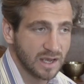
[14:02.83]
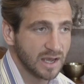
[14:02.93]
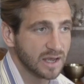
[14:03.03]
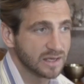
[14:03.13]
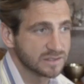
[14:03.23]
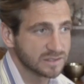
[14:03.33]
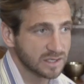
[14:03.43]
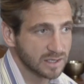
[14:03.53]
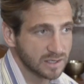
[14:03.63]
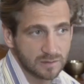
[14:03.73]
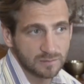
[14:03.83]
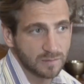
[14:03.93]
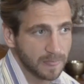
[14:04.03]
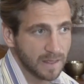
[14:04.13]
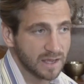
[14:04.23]
as
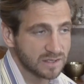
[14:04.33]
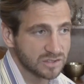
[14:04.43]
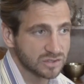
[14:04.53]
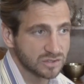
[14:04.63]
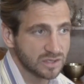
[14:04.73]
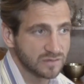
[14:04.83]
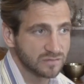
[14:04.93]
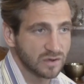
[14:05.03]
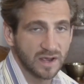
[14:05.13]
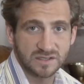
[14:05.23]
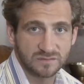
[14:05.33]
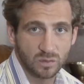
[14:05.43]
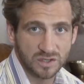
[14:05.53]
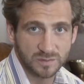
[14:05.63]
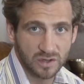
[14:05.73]
if you guys have
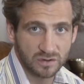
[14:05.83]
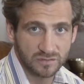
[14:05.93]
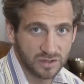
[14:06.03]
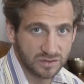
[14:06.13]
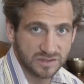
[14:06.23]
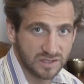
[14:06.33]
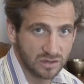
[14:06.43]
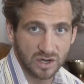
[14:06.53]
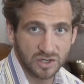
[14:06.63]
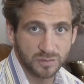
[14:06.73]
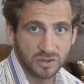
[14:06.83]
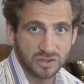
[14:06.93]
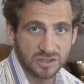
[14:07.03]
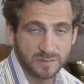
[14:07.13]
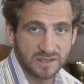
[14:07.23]
watched my other videos, seller
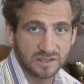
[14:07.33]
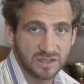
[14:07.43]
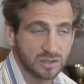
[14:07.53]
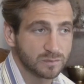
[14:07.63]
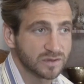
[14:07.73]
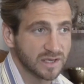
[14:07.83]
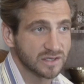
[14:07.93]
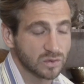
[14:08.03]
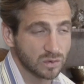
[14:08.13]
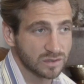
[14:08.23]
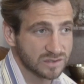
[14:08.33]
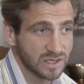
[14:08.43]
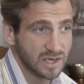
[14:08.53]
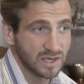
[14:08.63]
contributions, basically you can put that towards